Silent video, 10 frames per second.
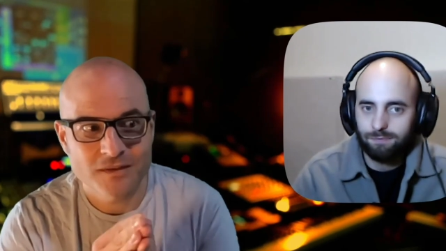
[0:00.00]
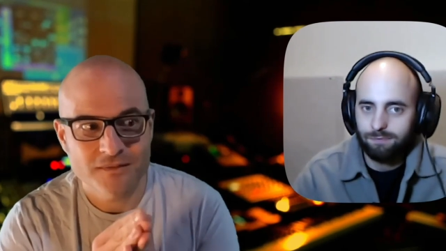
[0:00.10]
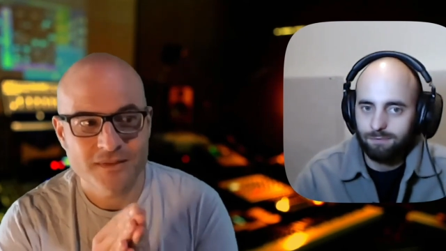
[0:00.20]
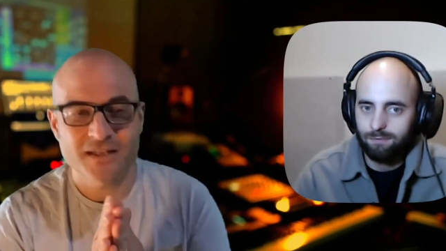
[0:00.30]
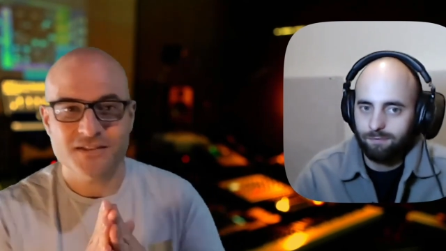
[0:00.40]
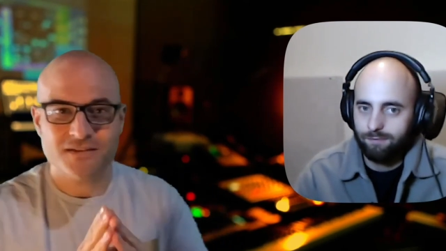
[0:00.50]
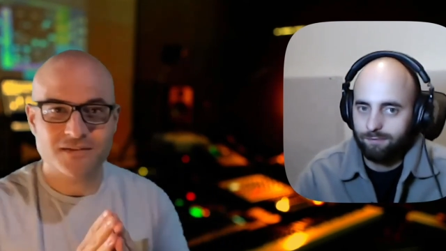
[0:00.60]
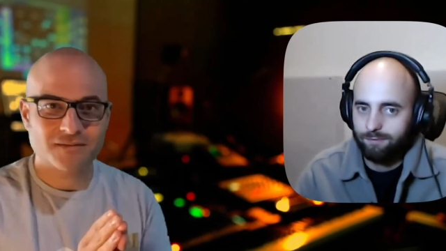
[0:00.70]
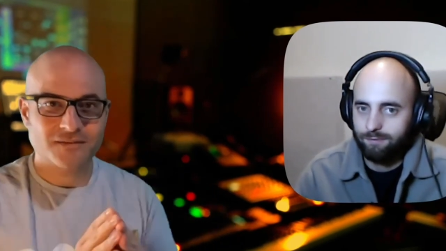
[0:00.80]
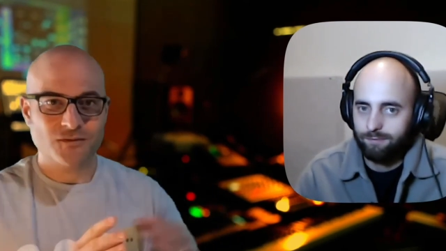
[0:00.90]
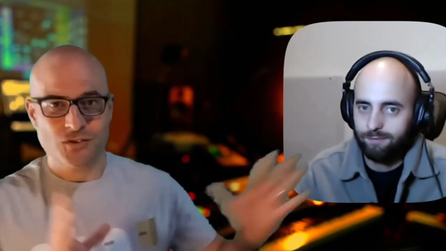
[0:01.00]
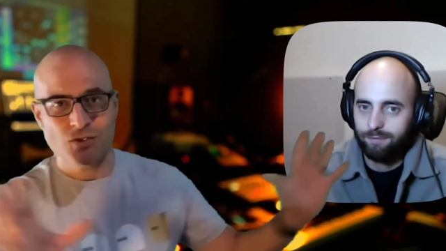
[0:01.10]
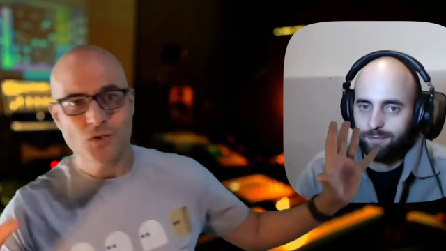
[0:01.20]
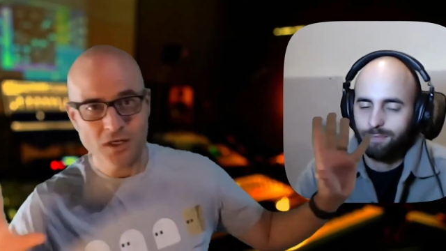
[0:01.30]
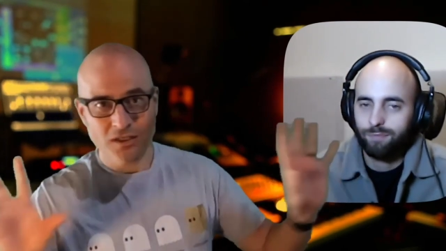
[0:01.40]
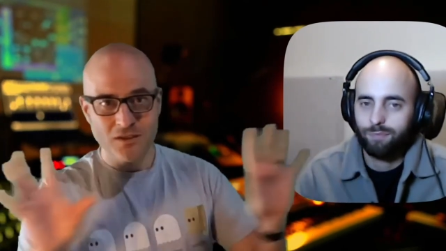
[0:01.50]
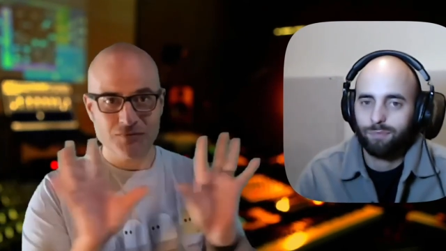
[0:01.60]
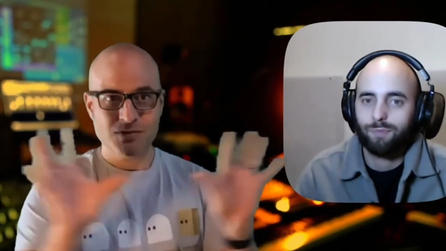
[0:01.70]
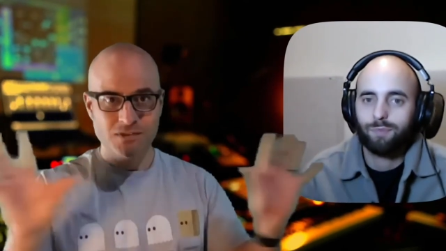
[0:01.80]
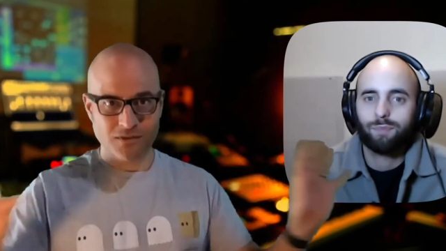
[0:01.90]
Speaker 1: there's two
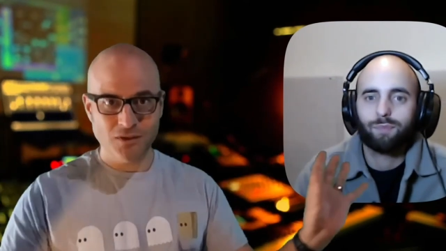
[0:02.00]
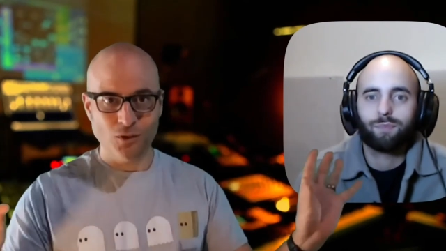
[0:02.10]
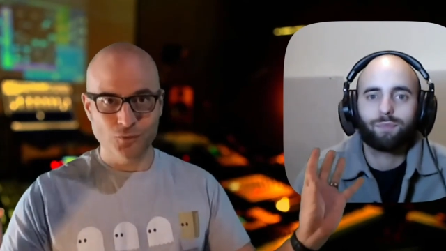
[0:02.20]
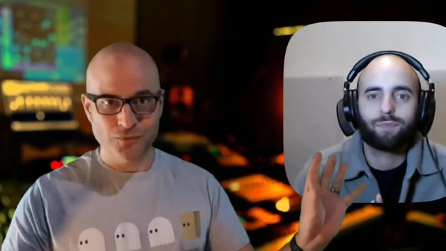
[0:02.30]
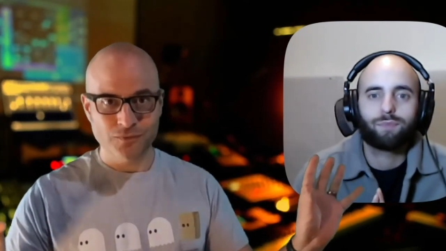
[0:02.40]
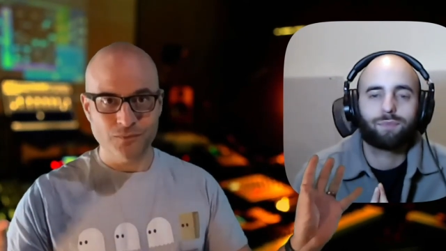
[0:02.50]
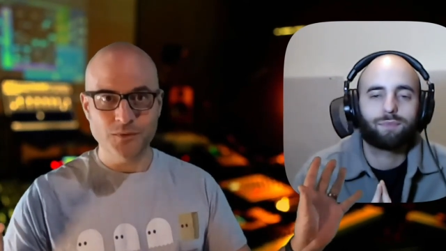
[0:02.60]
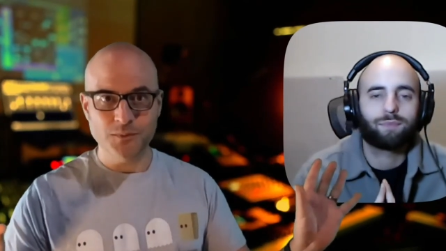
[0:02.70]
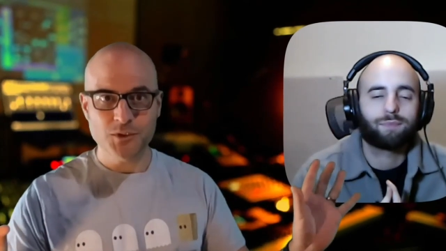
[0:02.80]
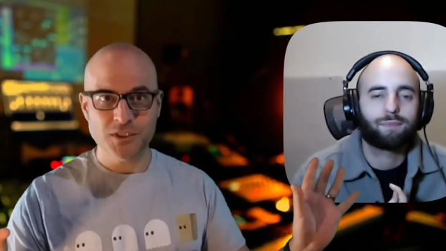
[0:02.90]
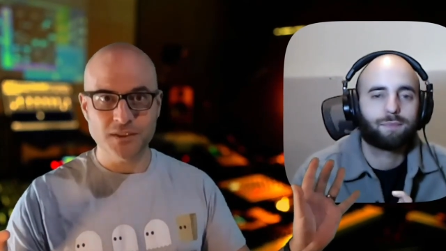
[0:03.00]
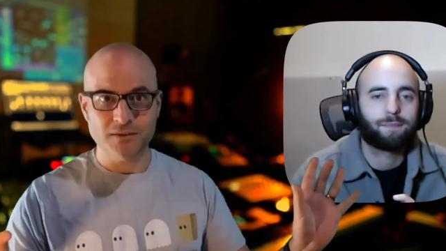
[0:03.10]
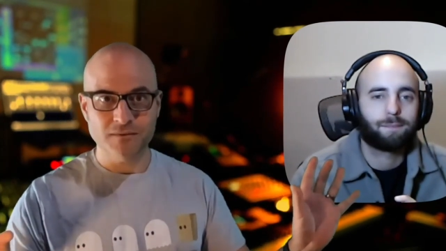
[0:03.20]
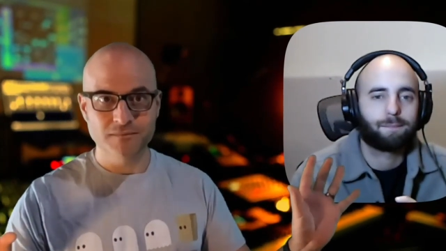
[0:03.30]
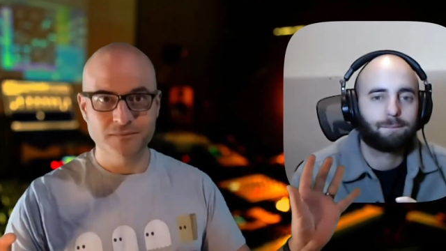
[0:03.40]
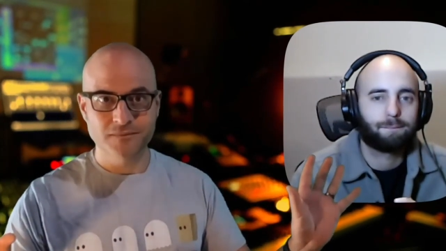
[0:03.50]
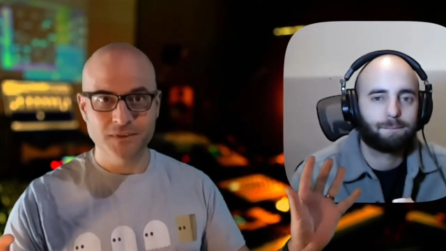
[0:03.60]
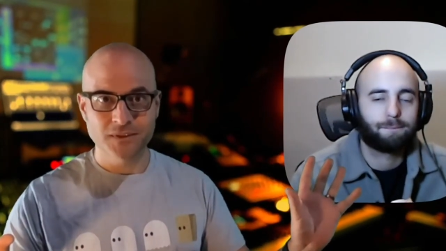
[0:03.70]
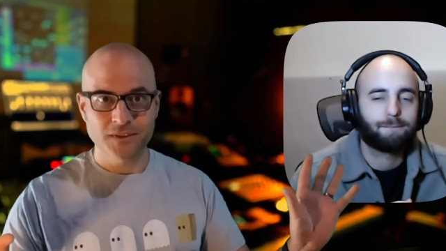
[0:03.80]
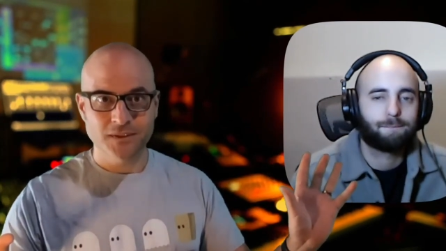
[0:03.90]
halves of the machine
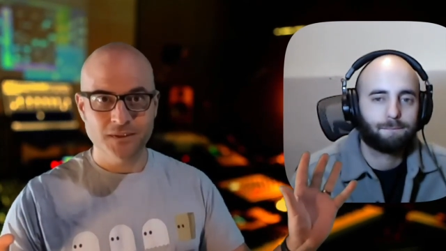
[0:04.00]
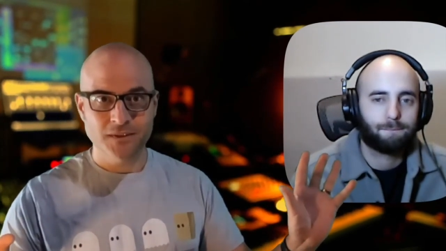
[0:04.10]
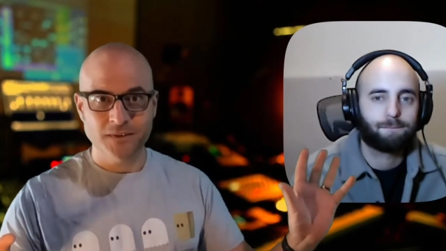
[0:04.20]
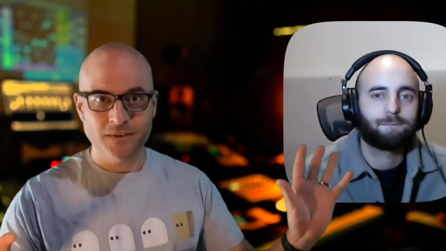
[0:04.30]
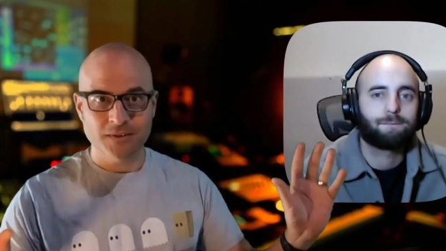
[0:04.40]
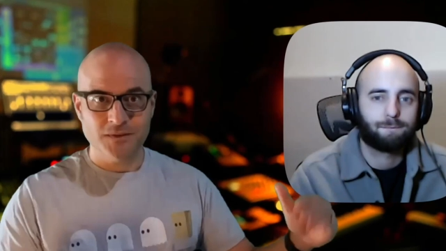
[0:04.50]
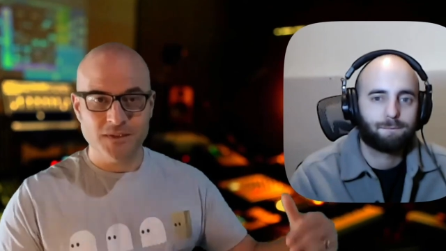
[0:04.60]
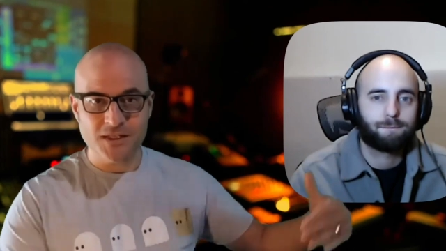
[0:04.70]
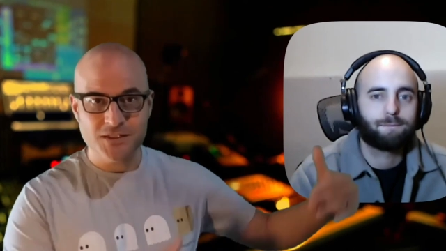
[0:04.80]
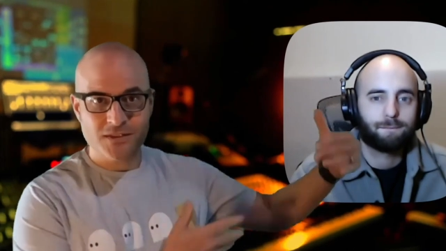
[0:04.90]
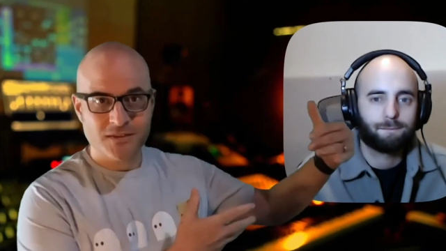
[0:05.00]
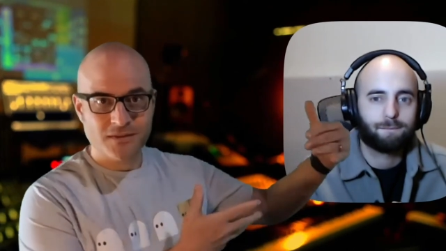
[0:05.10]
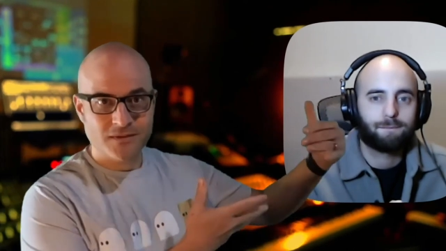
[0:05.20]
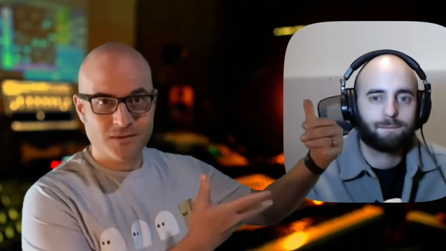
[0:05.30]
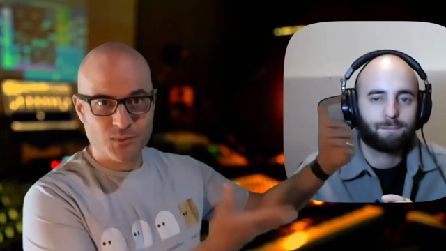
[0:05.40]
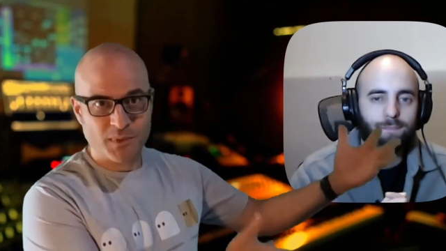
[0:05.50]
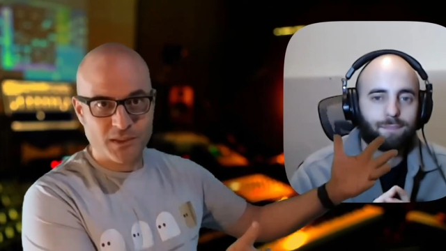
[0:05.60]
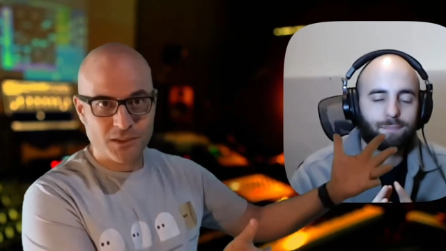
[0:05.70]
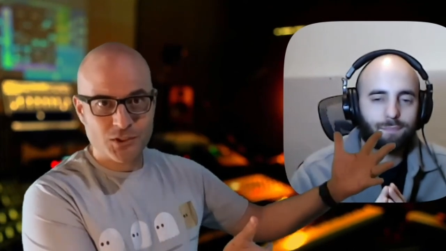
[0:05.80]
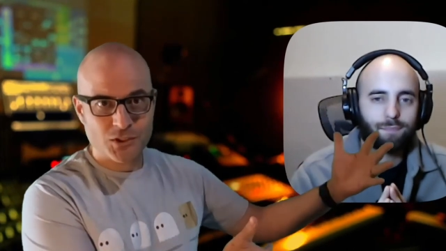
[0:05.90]
there's
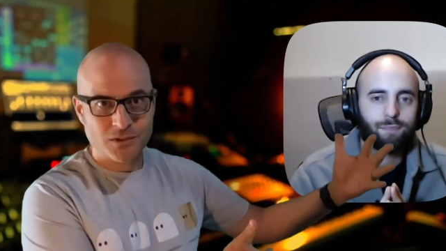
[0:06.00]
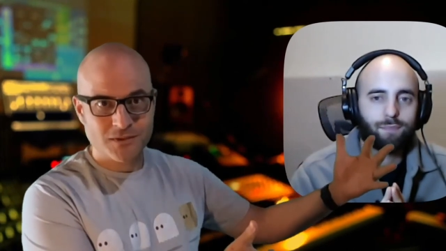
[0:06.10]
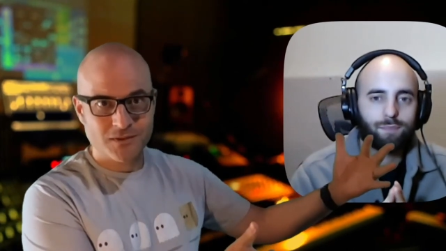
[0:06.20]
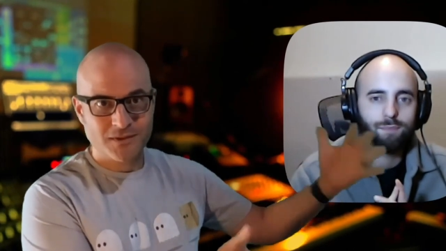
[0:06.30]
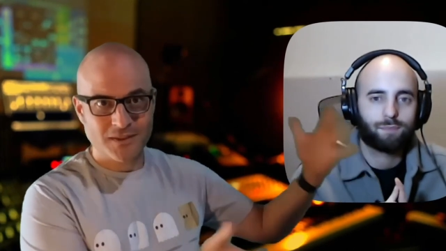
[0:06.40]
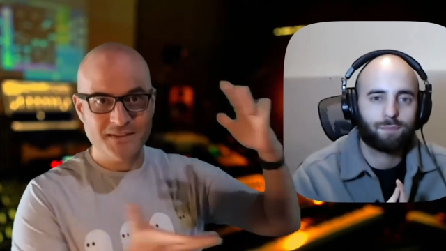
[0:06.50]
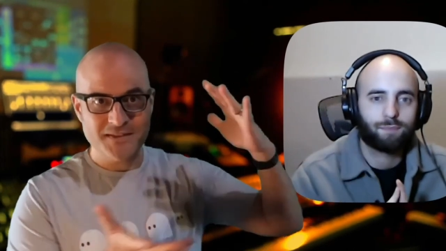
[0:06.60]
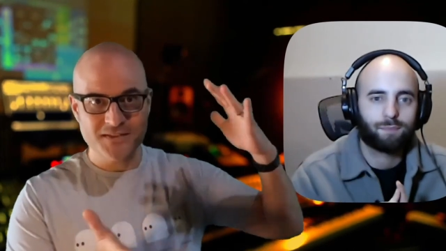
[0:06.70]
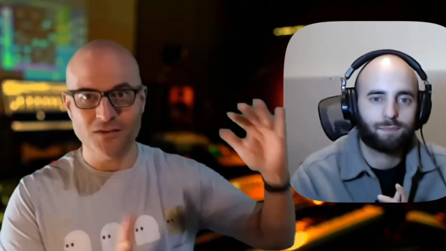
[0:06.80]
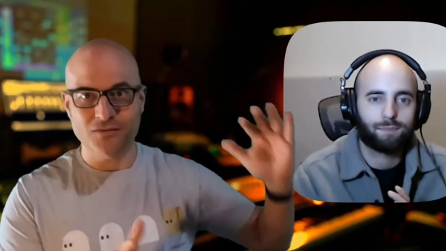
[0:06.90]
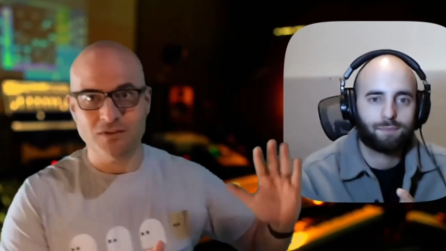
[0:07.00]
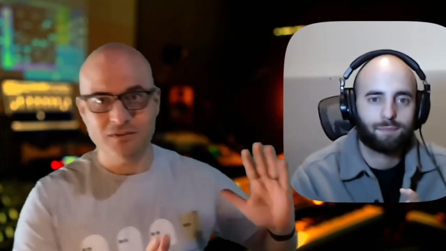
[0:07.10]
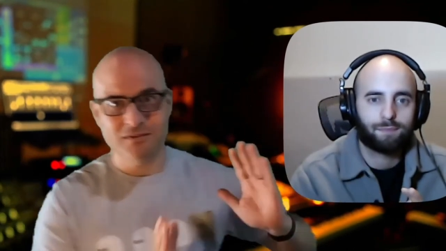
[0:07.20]
splurge and Discover,